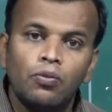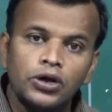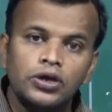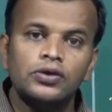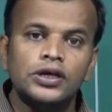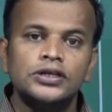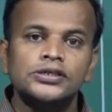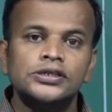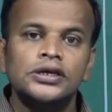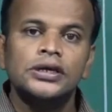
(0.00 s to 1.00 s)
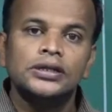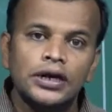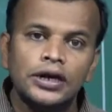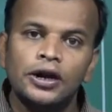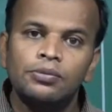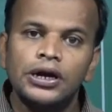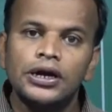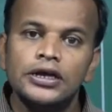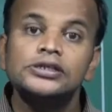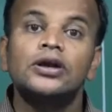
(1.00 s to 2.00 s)
motive is the denominator
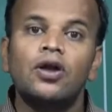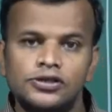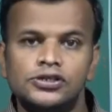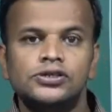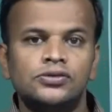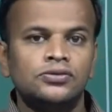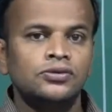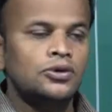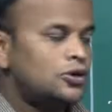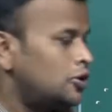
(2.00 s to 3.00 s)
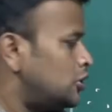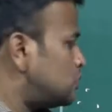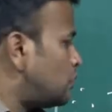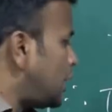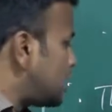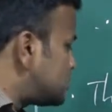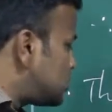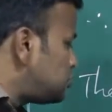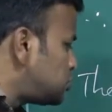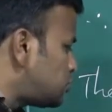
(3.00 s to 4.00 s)
is a non-zero. So
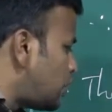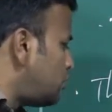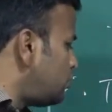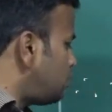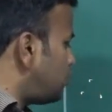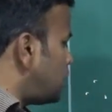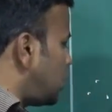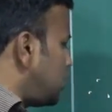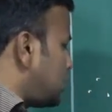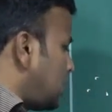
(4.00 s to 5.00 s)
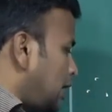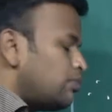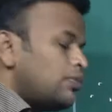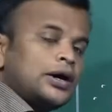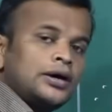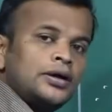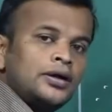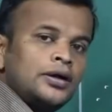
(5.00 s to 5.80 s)
except this value we put any real number,